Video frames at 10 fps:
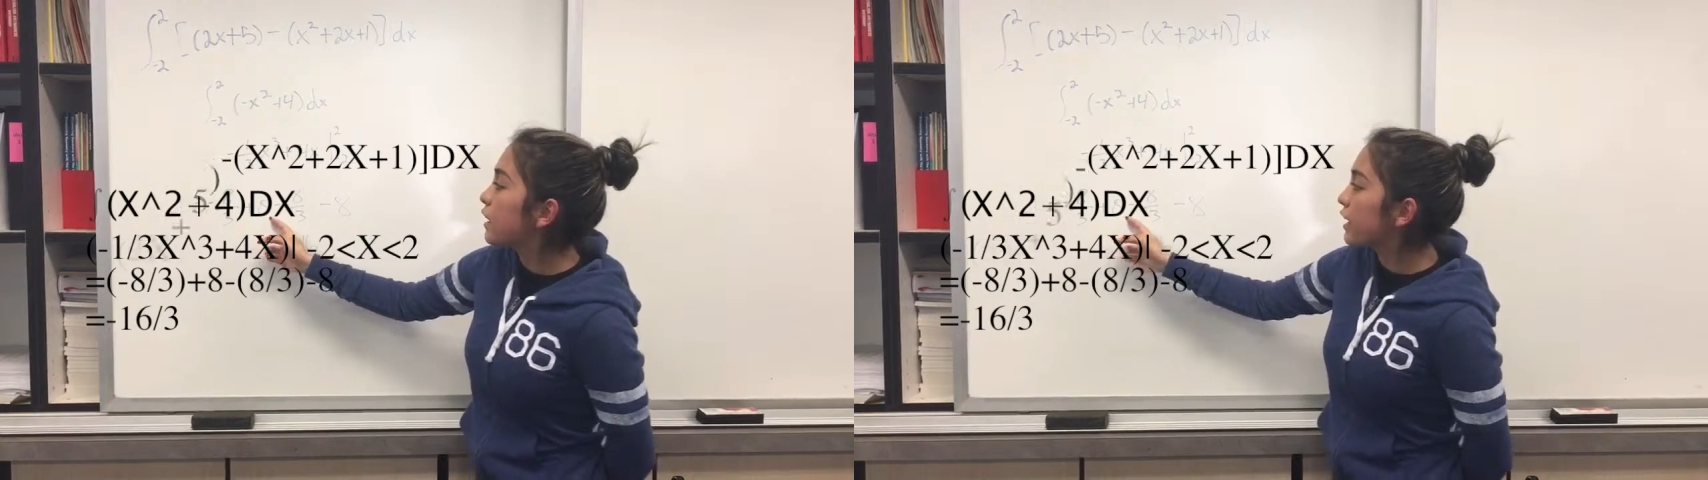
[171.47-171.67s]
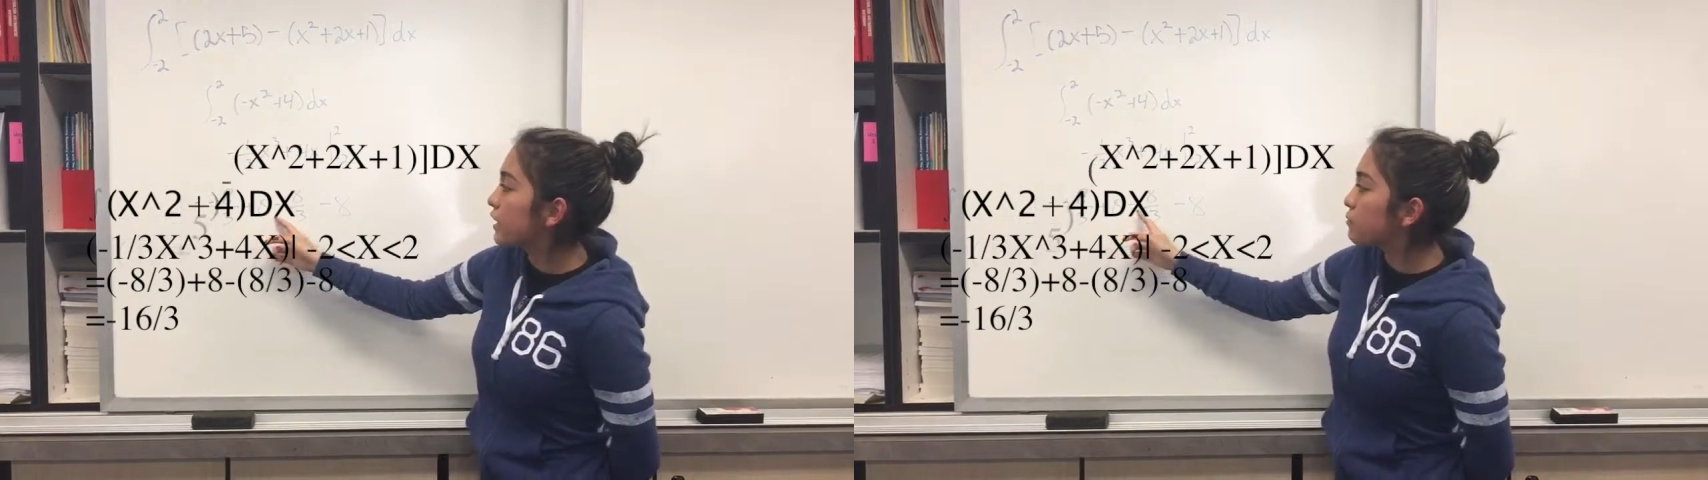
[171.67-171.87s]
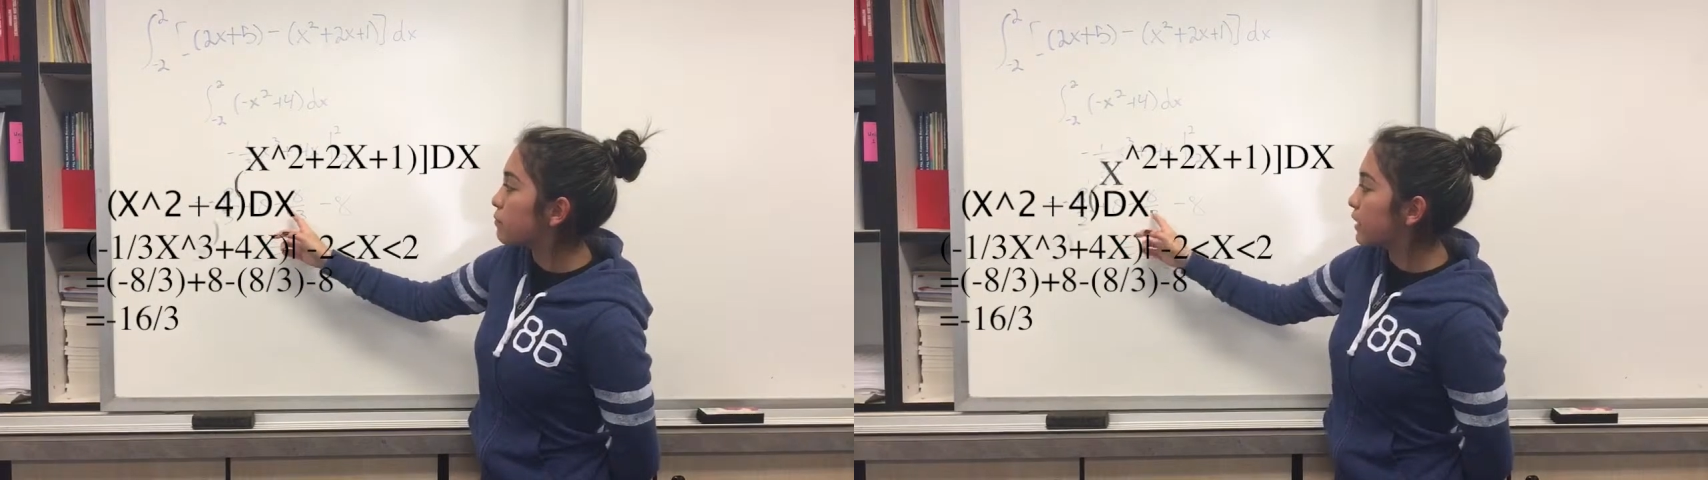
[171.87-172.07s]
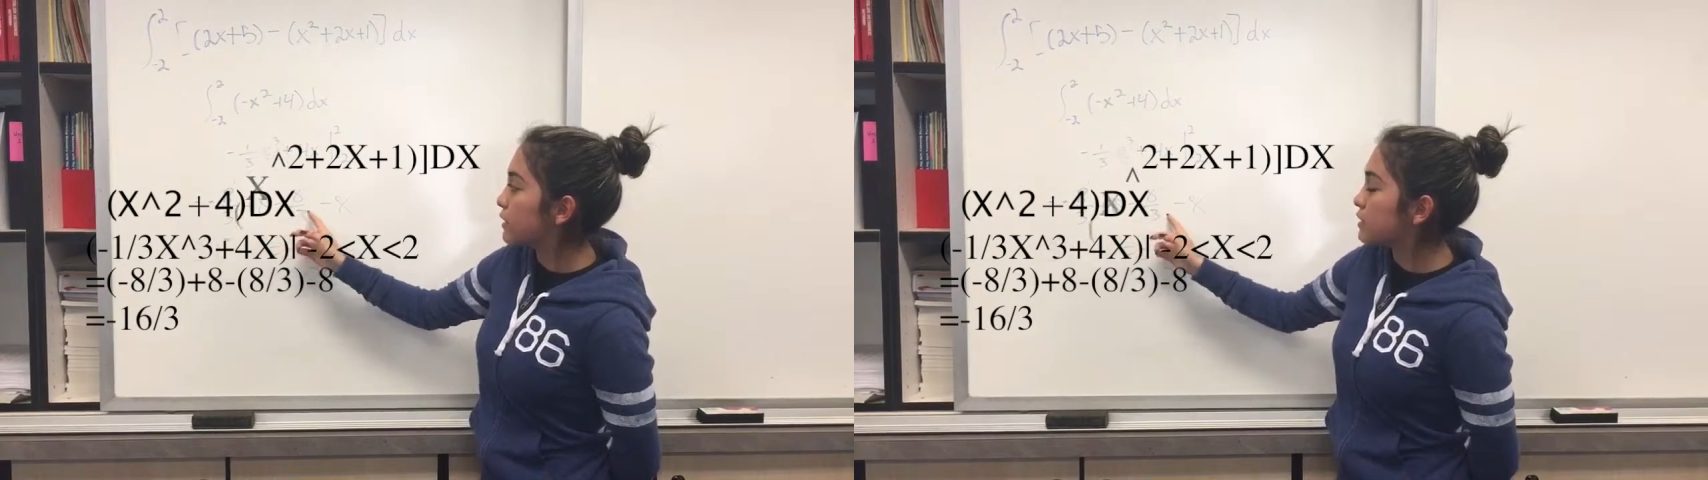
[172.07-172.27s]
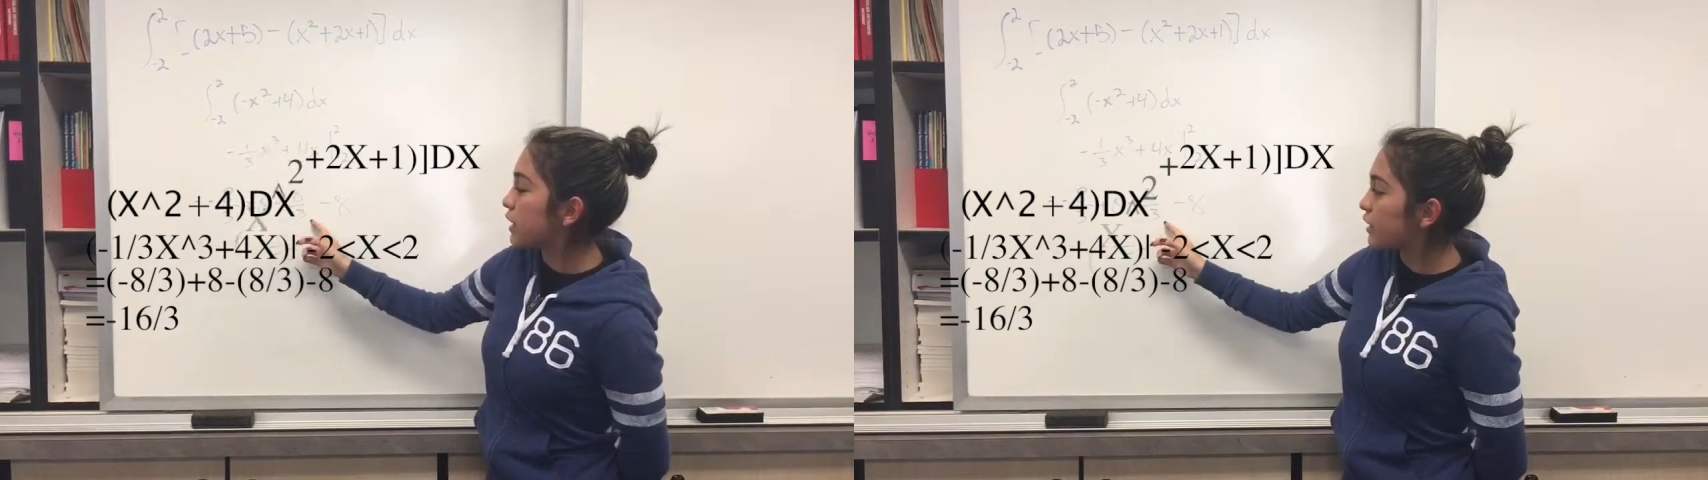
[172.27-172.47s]
8
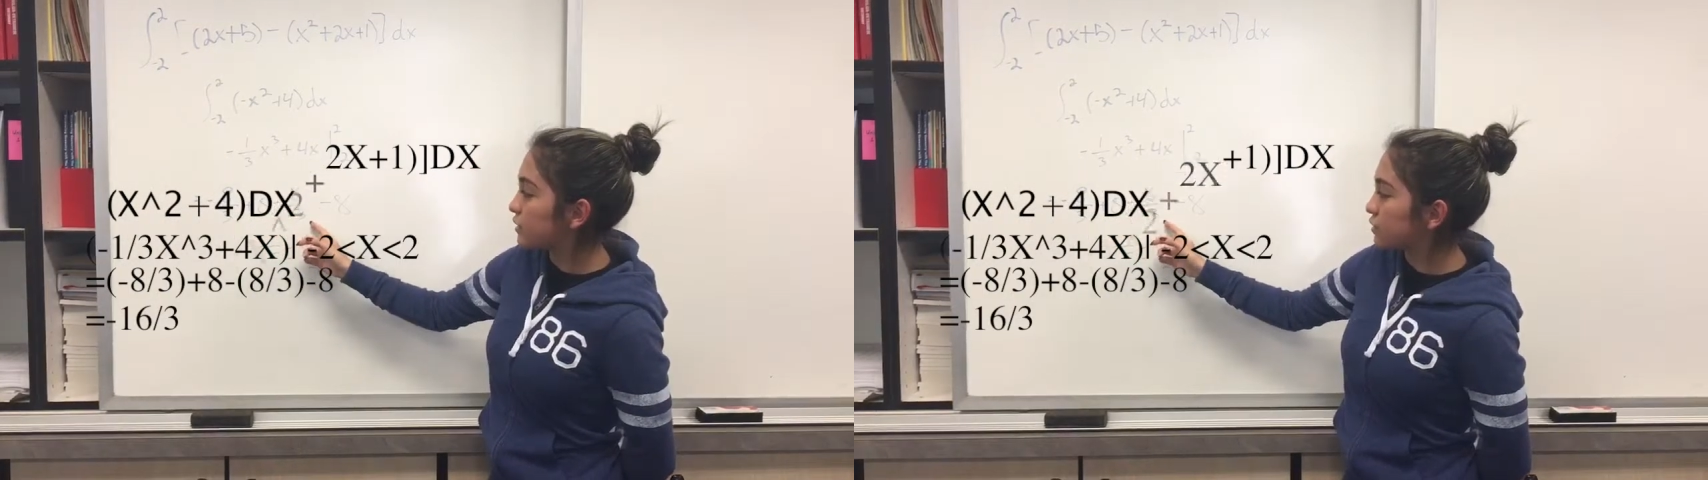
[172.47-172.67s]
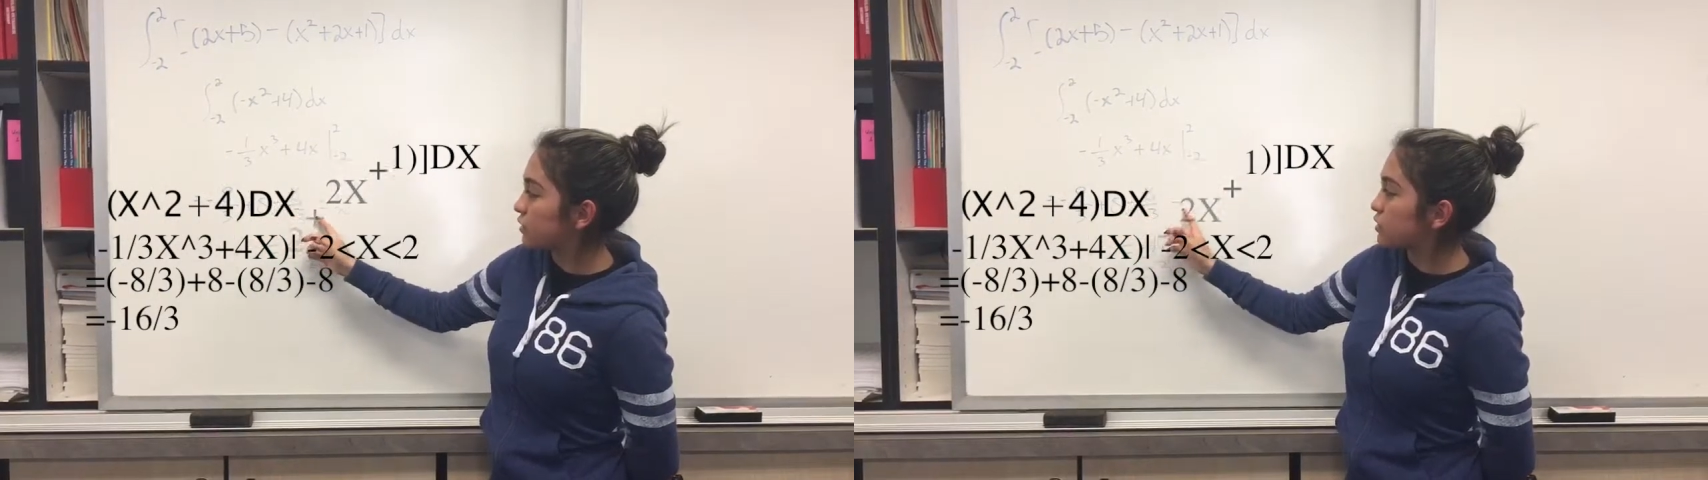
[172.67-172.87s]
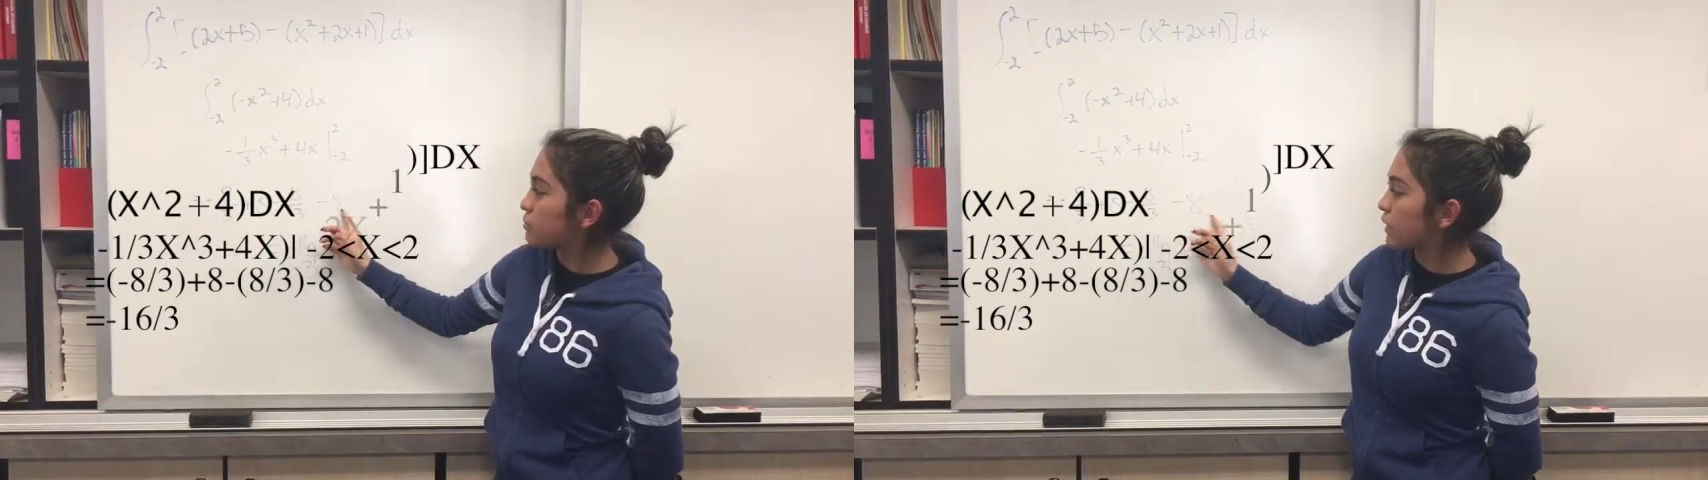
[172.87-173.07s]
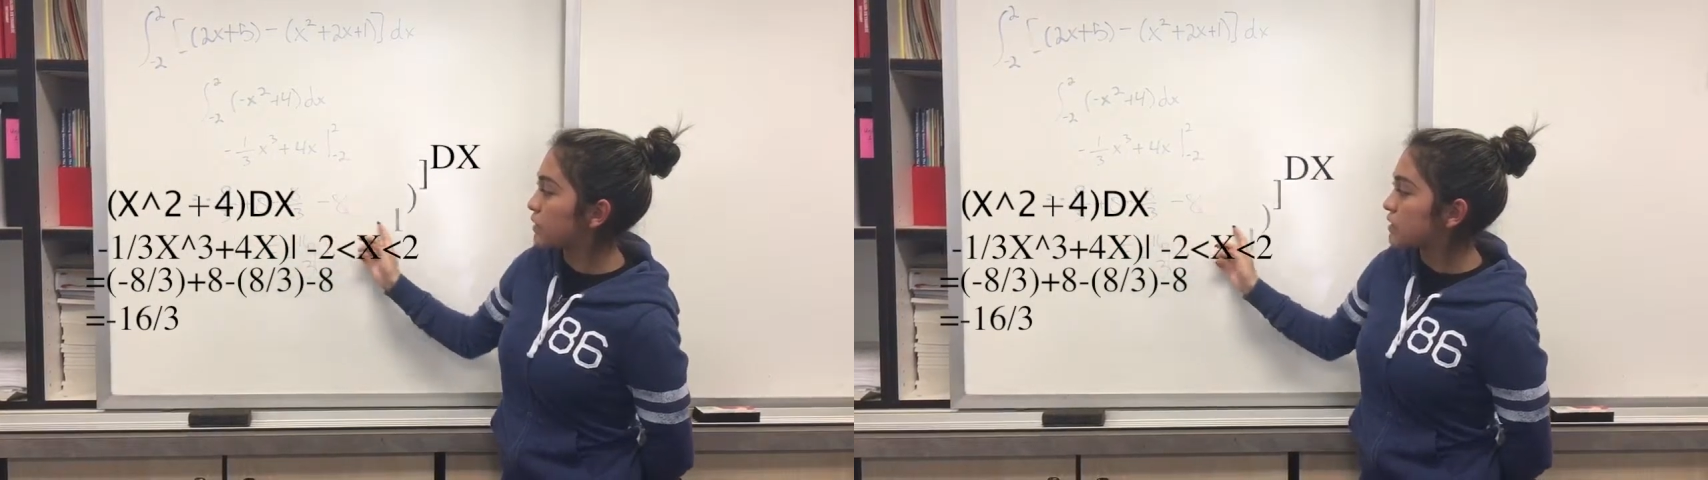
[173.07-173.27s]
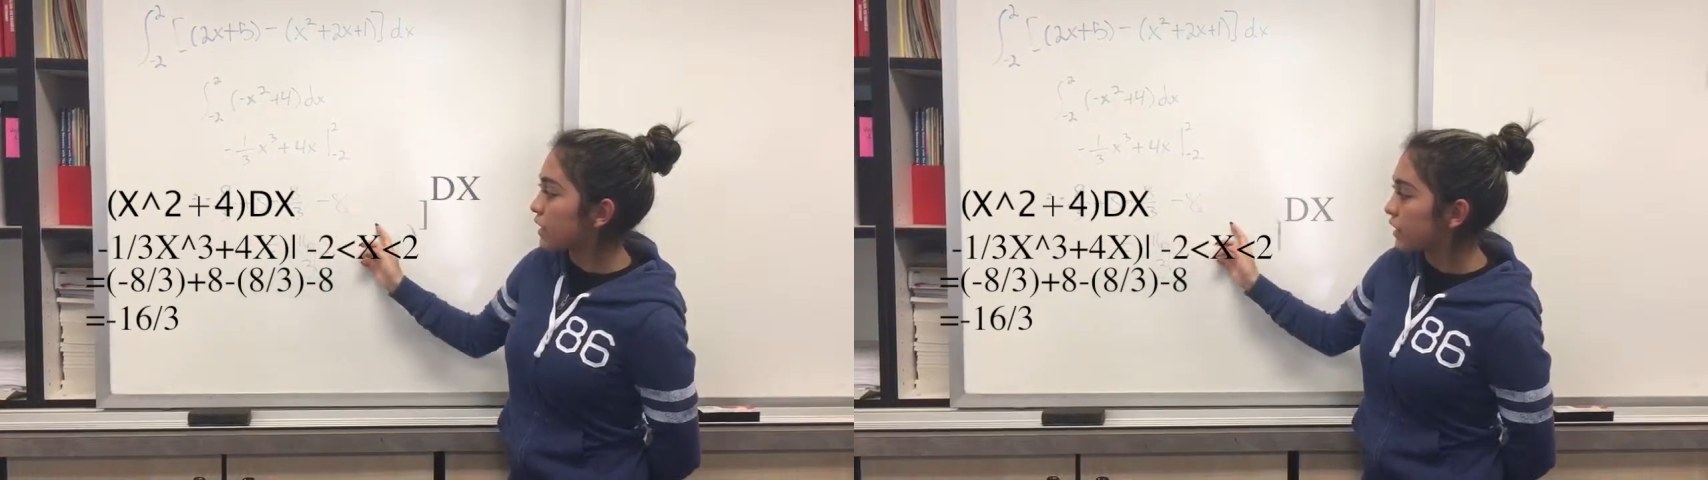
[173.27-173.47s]
minus 8/3
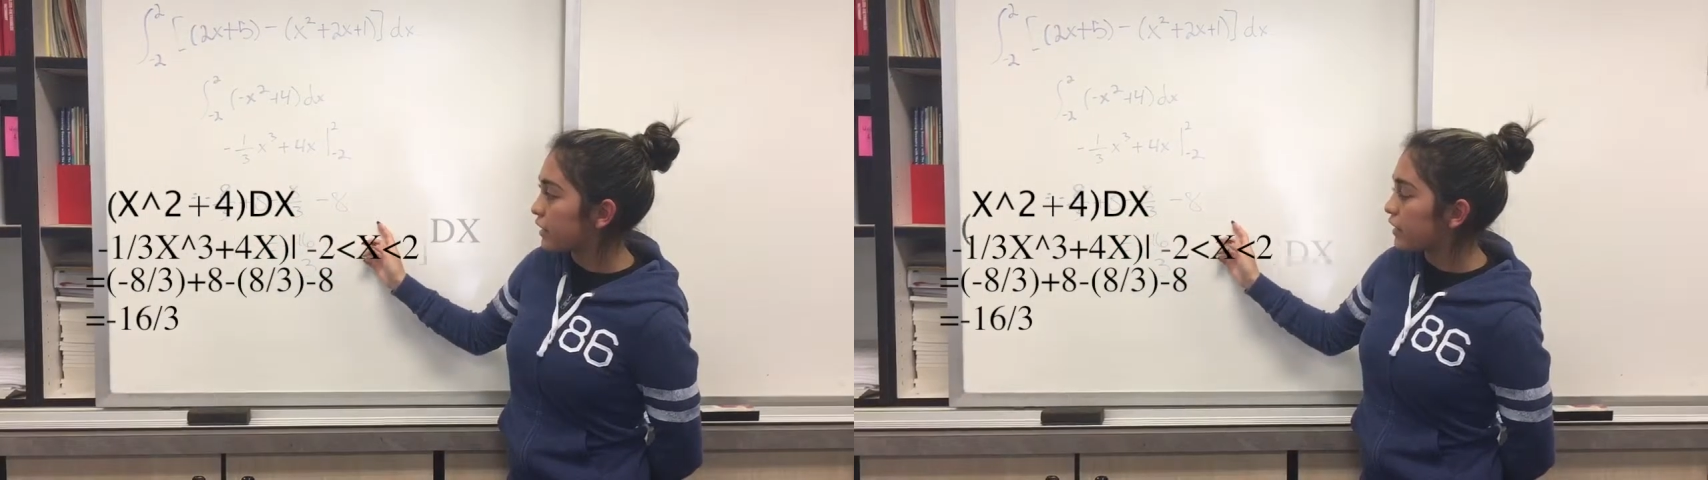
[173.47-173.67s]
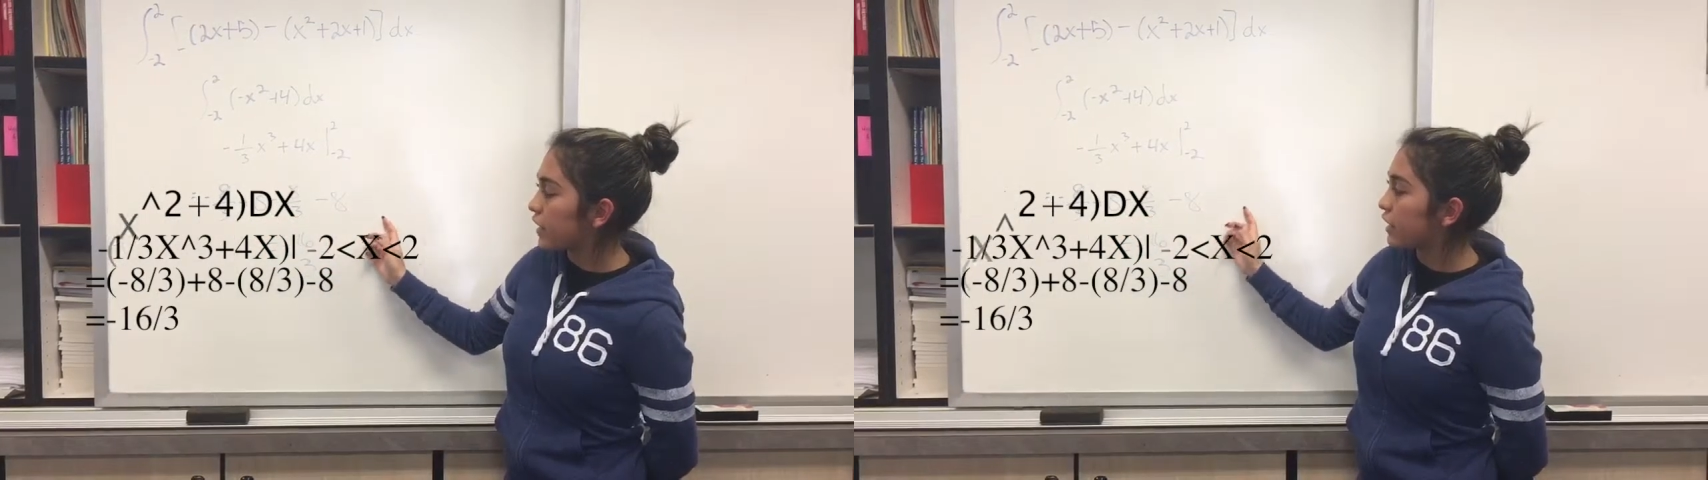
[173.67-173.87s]
minus 8,